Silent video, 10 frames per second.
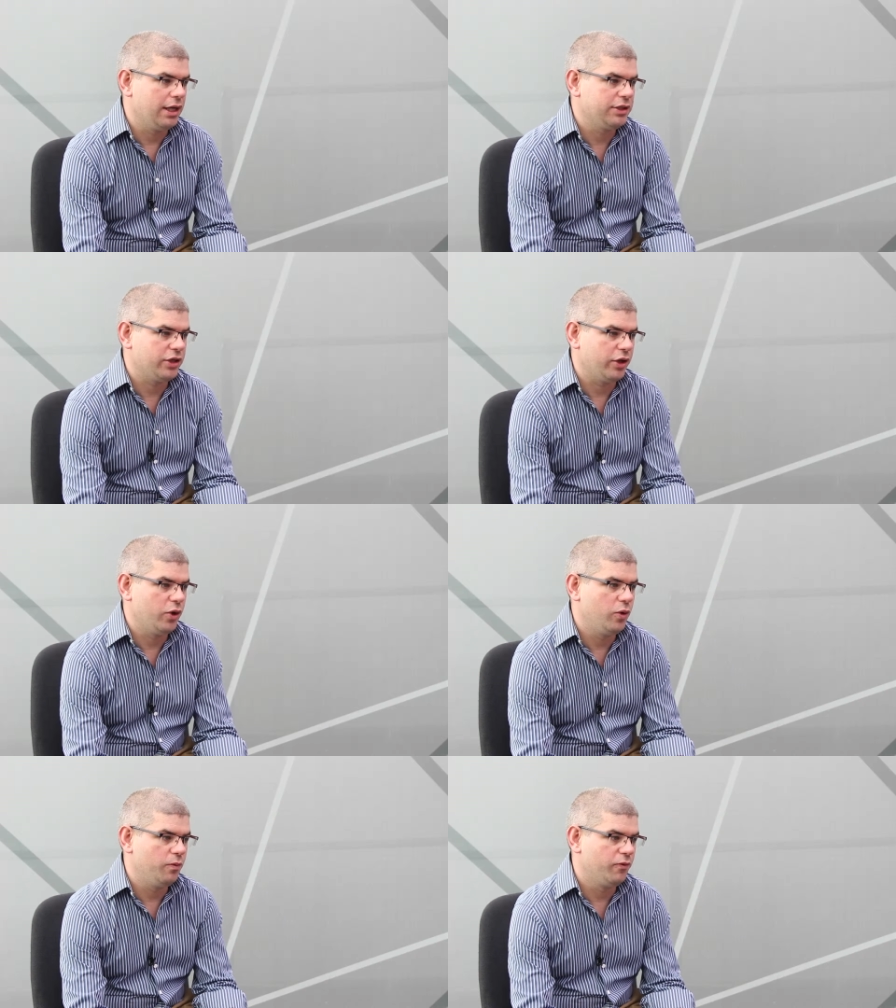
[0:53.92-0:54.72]

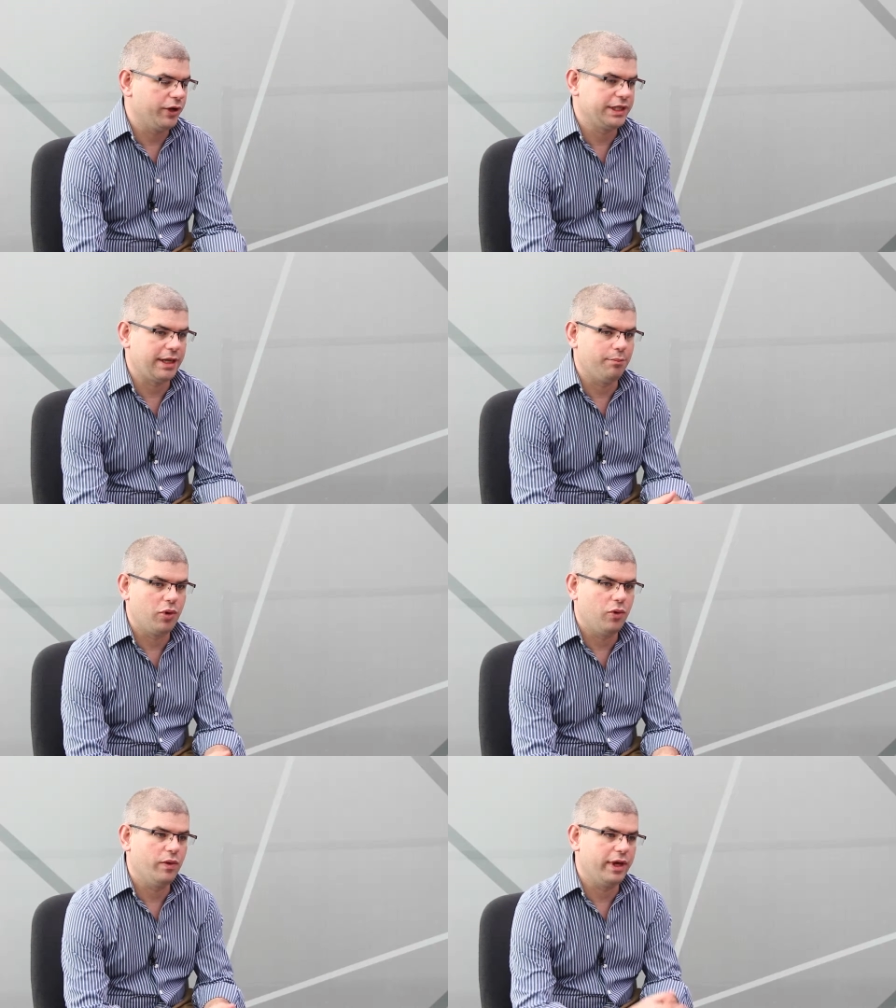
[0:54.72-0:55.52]
So, for
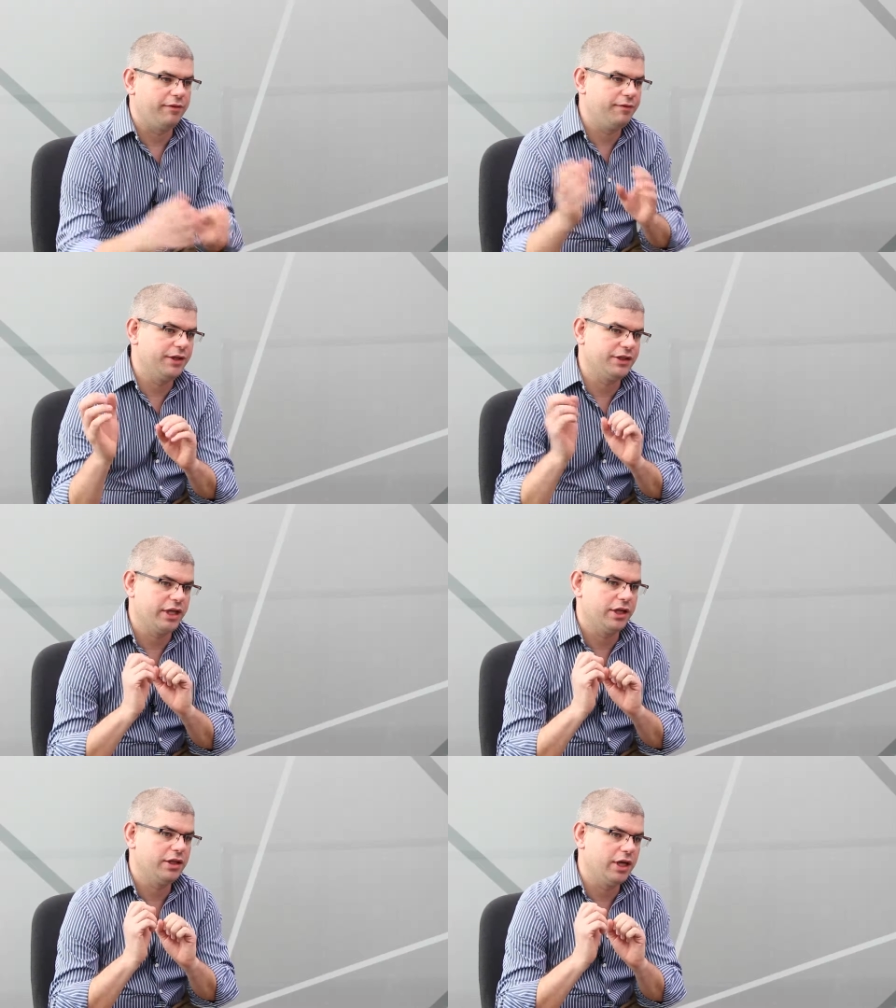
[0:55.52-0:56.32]
example, if there's
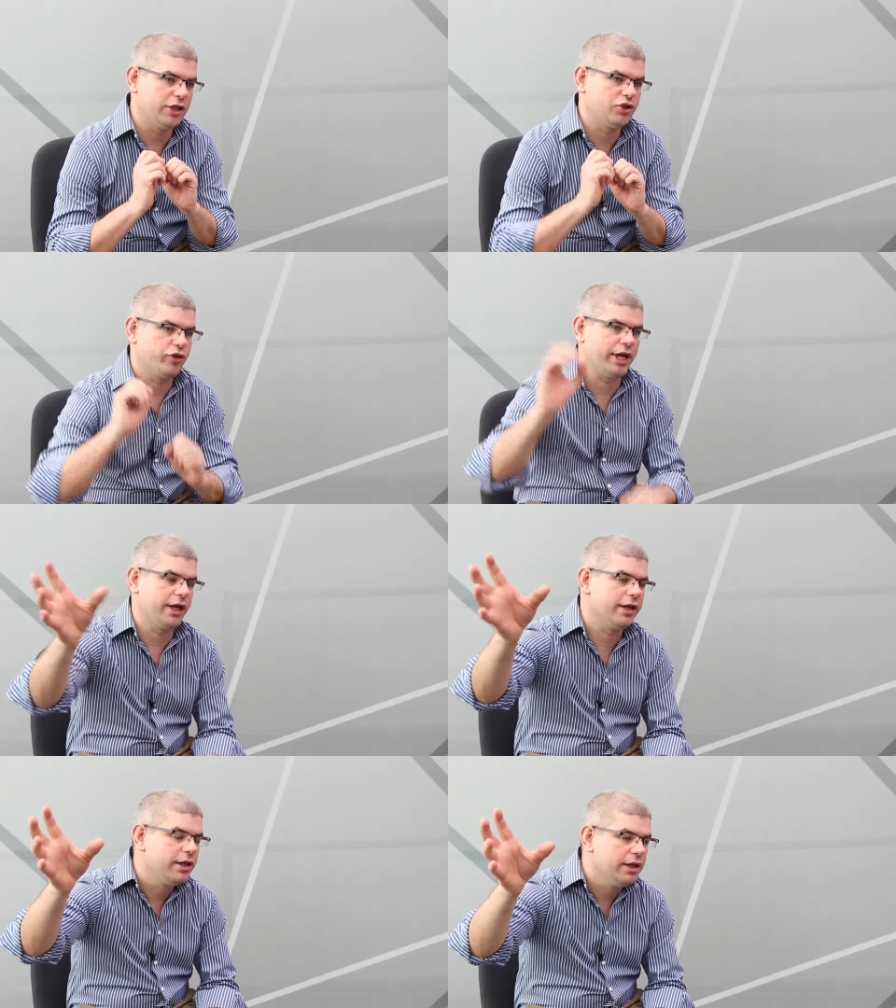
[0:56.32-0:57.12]
a
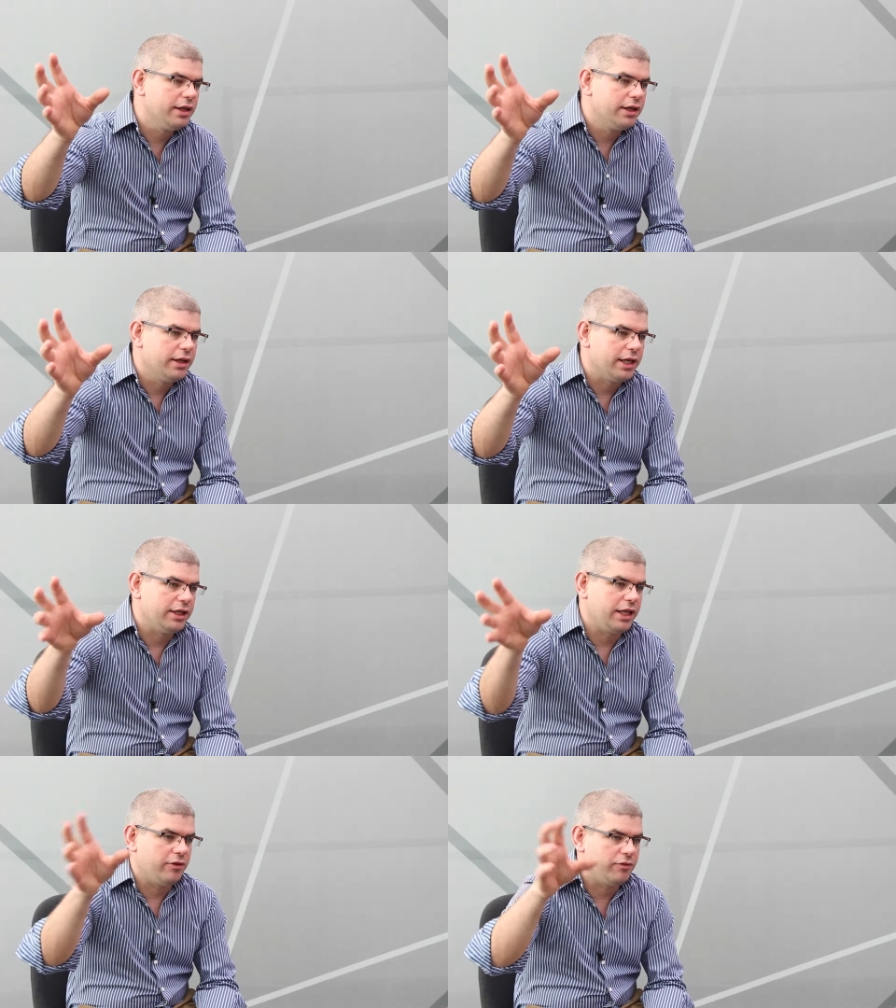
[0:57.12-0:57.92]
trigger
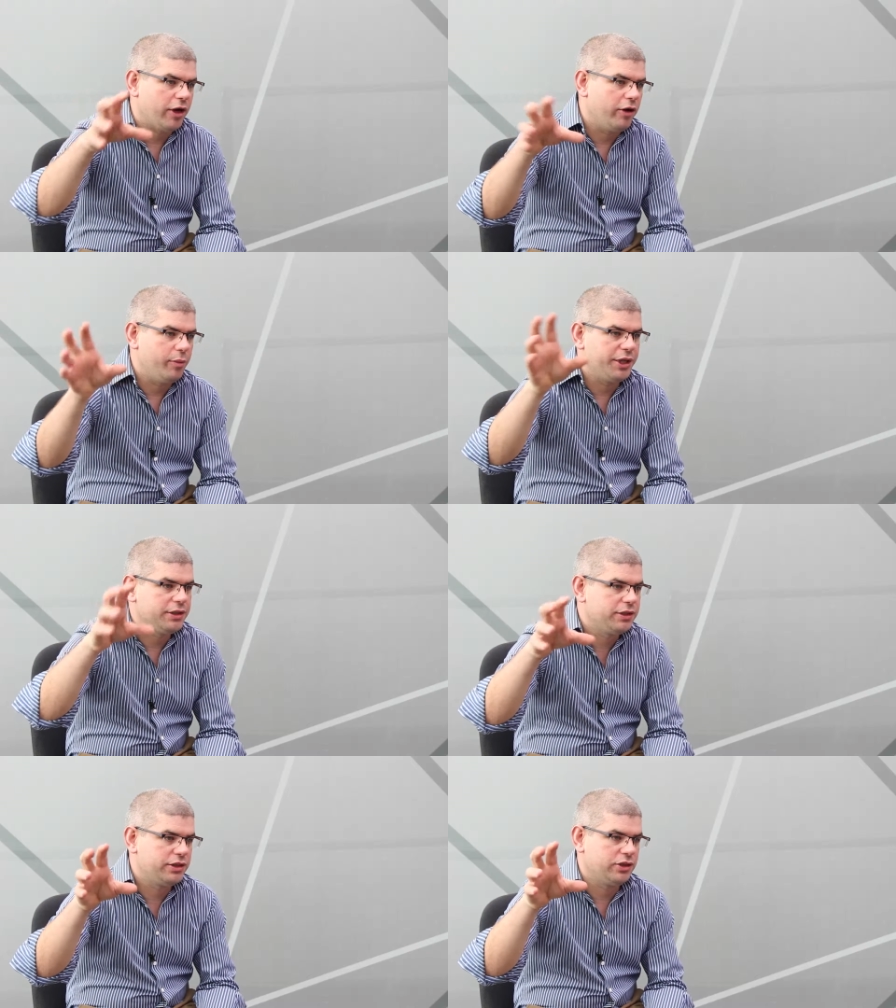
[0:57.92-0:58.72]
in the
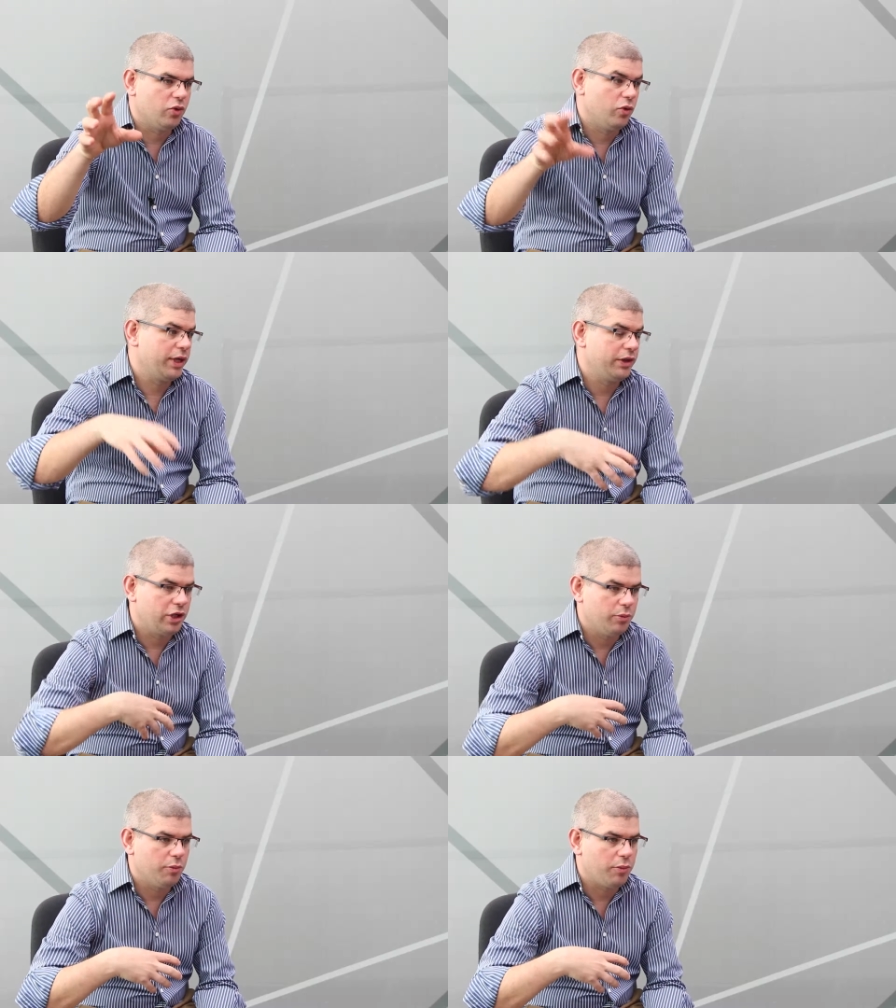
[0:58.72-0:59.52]
environment or in the
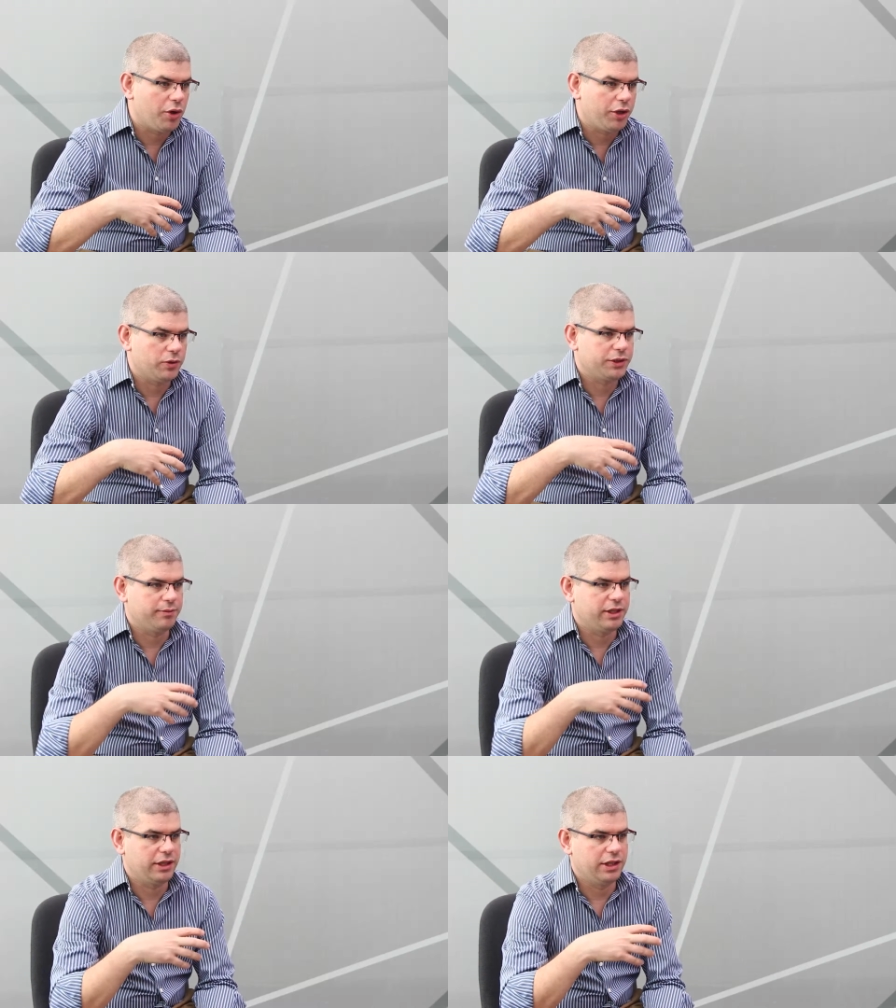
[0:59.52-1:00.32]
human body or
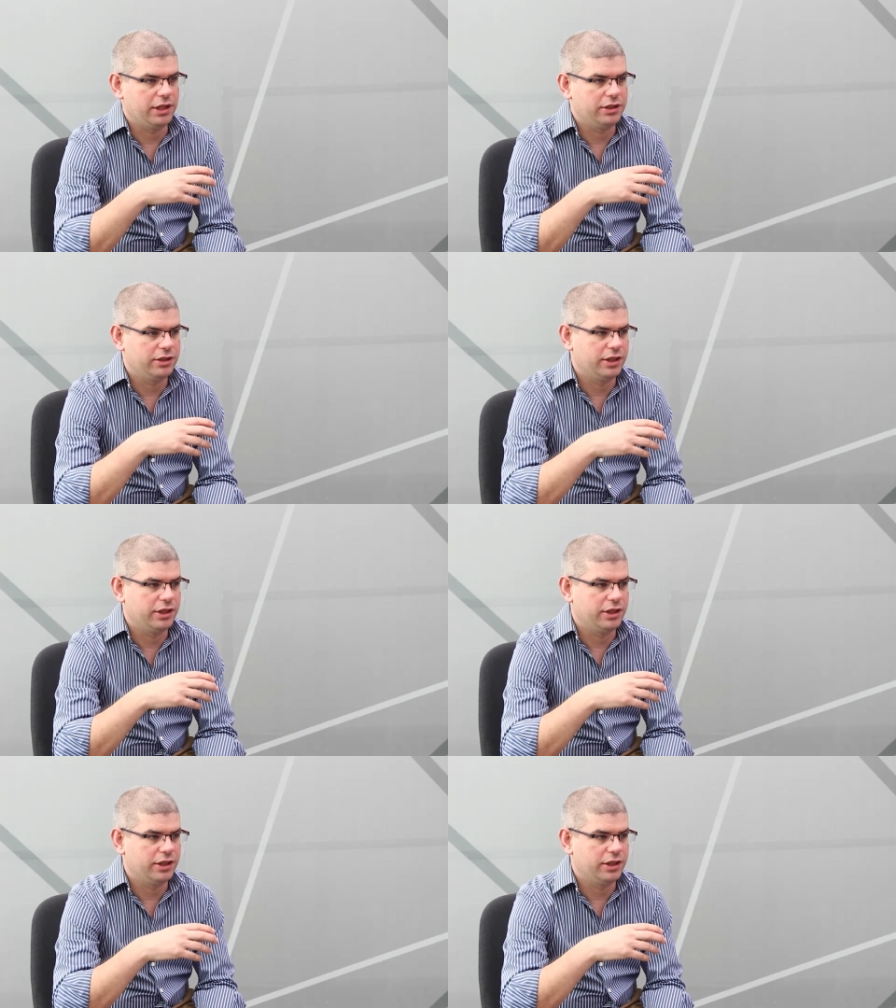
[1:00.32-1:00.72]
something that